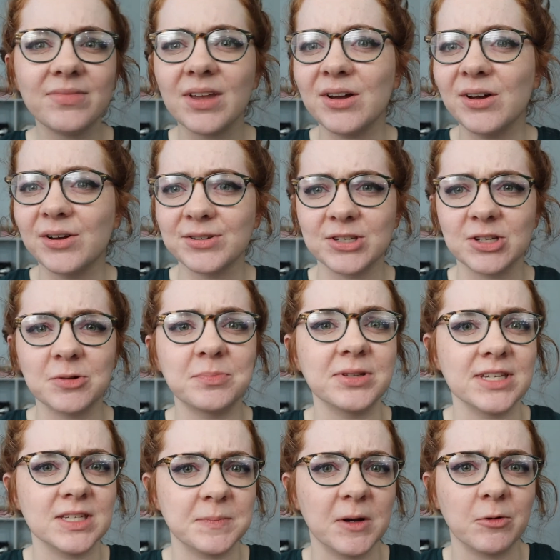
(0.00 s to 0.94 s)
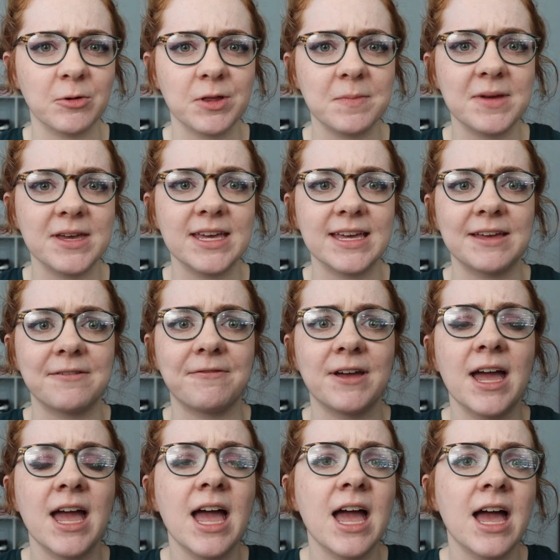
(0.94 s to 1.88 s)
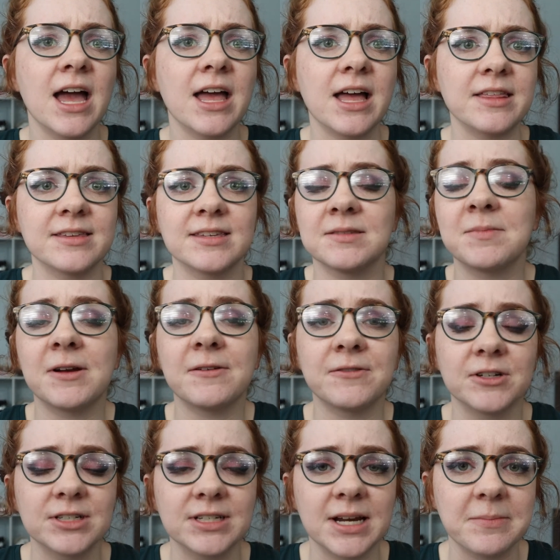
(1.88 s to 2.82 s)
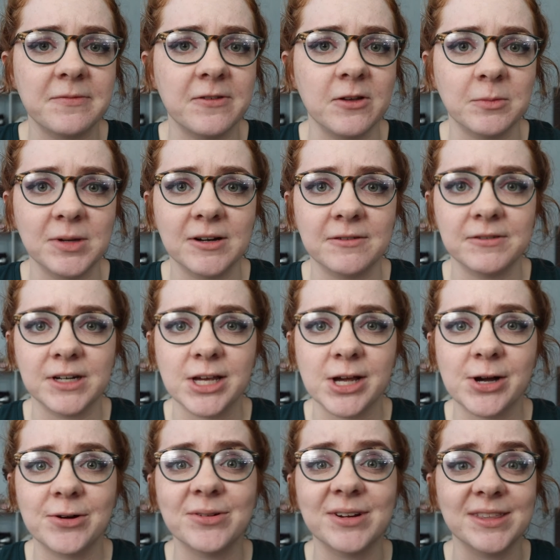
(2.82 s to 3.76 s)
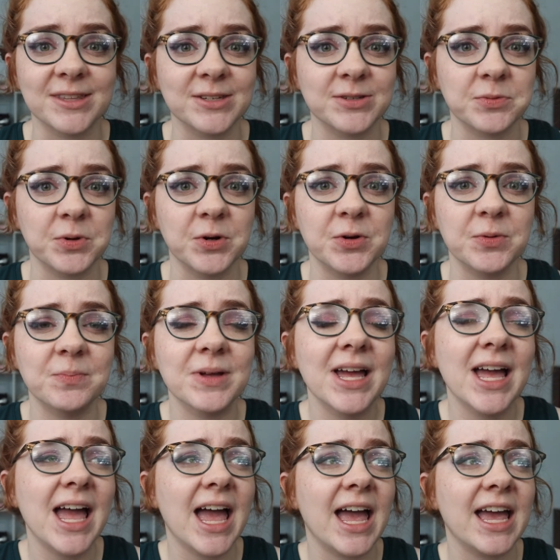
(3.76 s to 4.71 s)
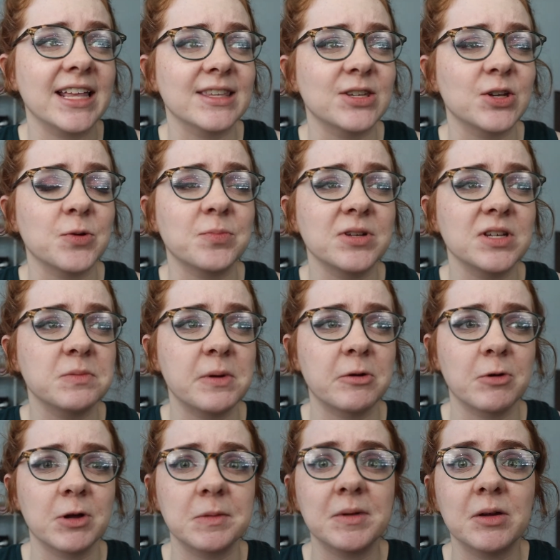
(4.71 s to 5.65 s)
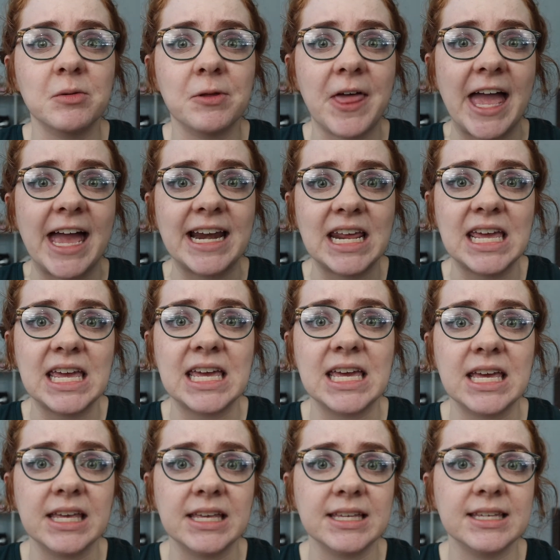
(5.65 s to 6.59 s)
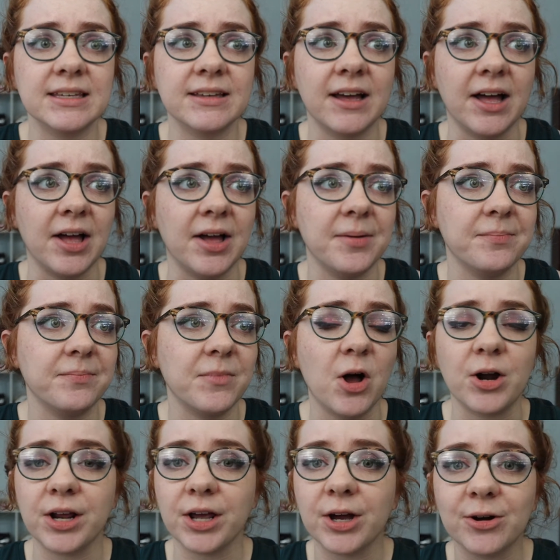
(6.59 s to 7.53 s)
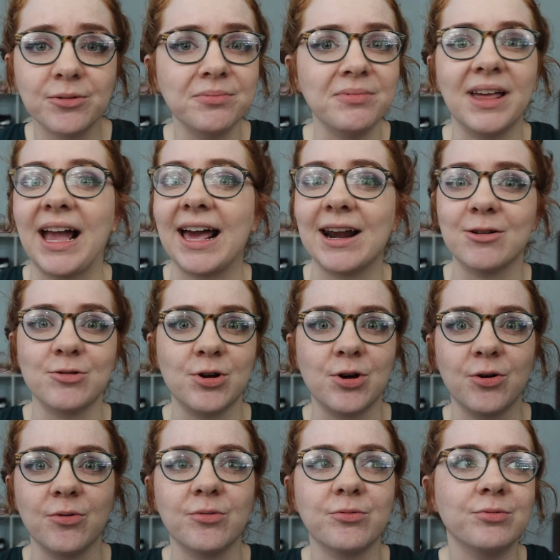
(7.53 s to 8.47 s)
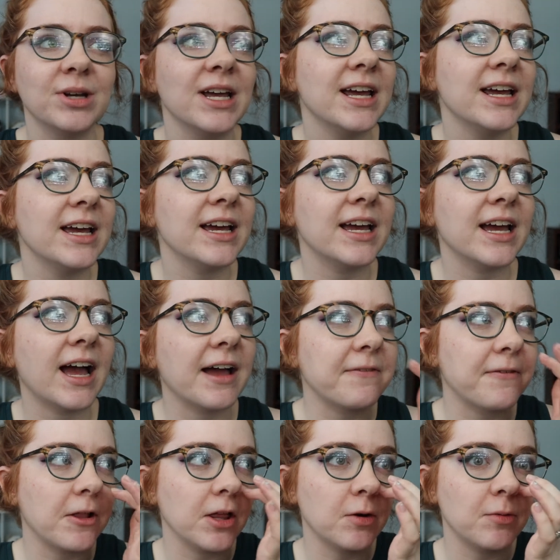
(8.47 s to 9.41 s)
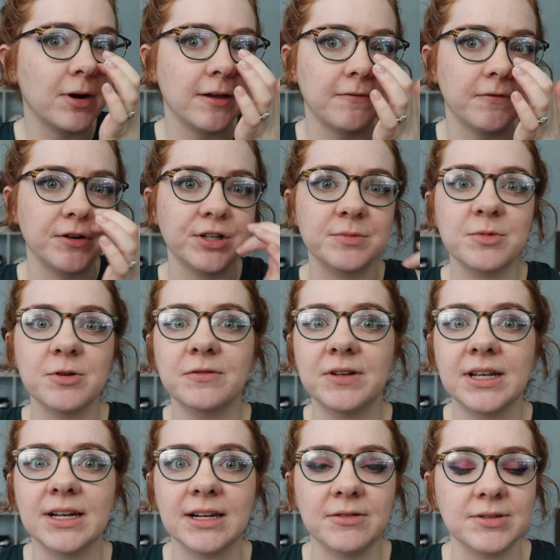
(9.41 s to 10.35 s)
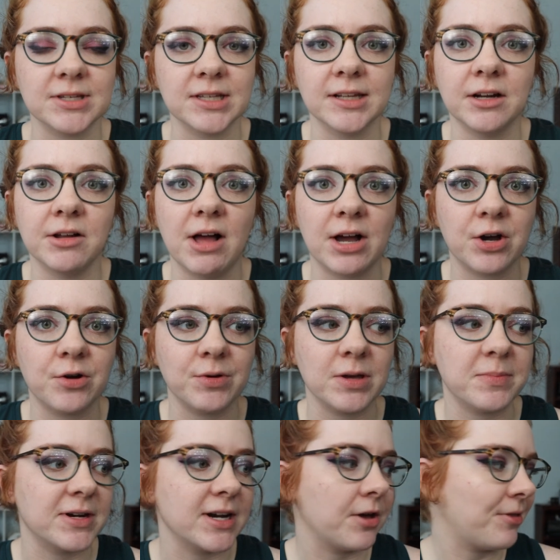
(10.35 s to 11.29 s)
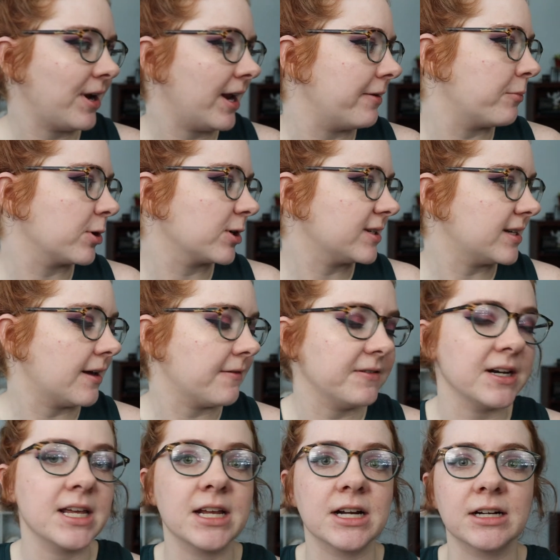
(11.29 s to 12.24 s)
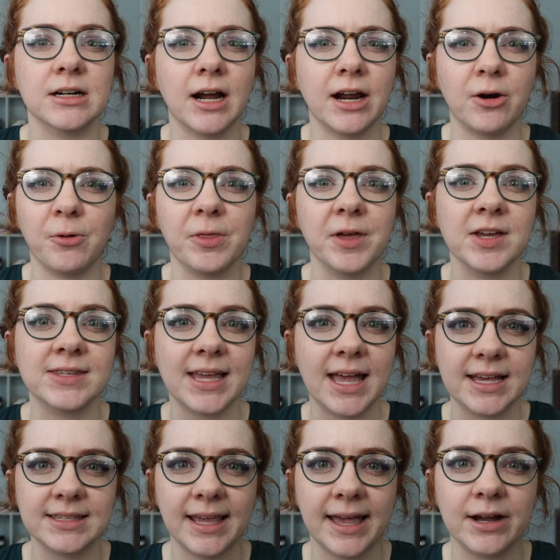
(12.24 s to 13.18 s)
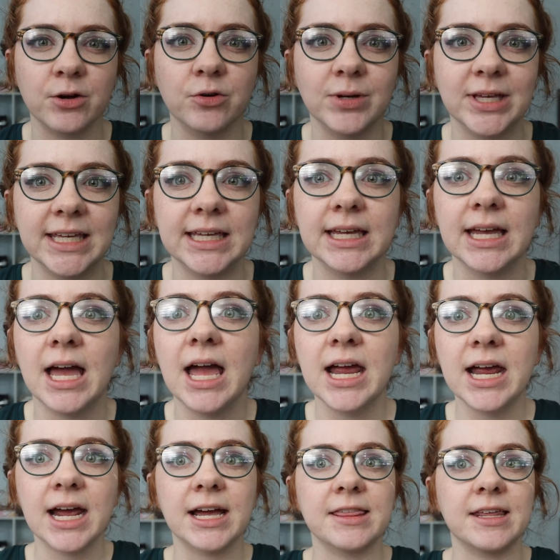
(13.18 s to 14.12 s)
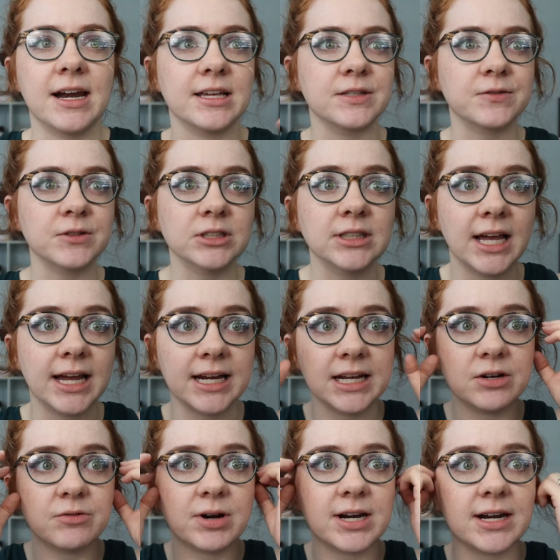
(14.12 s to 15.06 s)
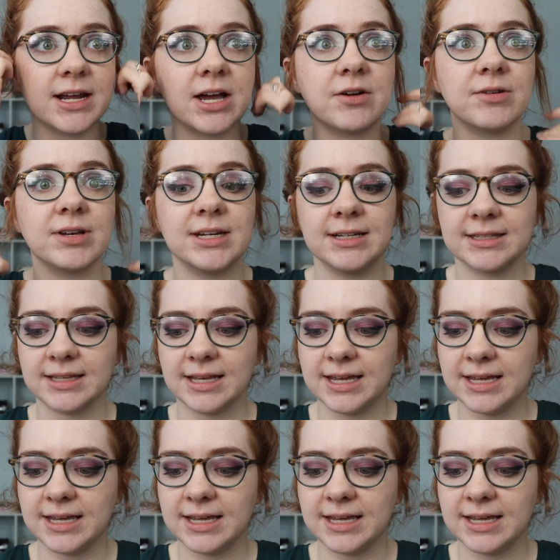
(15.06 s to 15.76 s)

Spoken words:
Also, please bear with me if this is my first time filming a video in this room, and so please bear with me with any audio. I don't know. I felt like when I first moved in, it was a little echoey, but now that I have more stuff in here, I don't think it's as echoey. And then as for lighting right now, it is